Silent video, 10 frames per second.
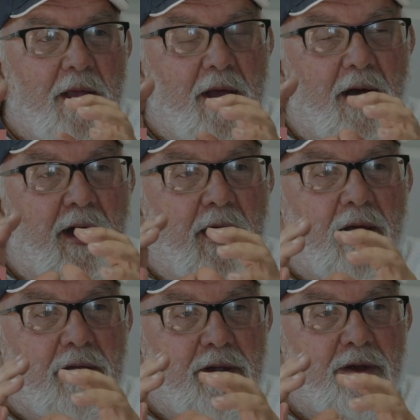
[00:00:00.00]

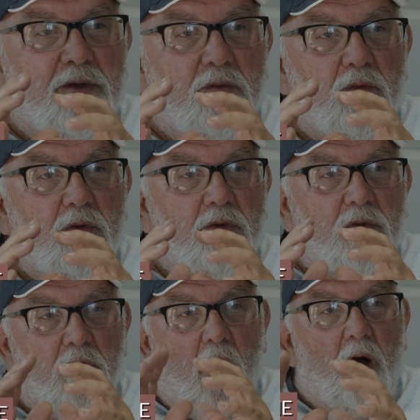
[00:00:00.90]

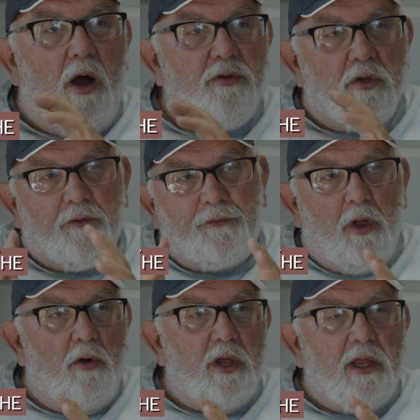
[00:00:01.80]
they're all just
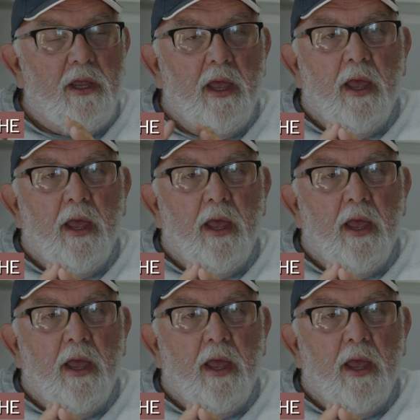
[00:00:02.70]
floating,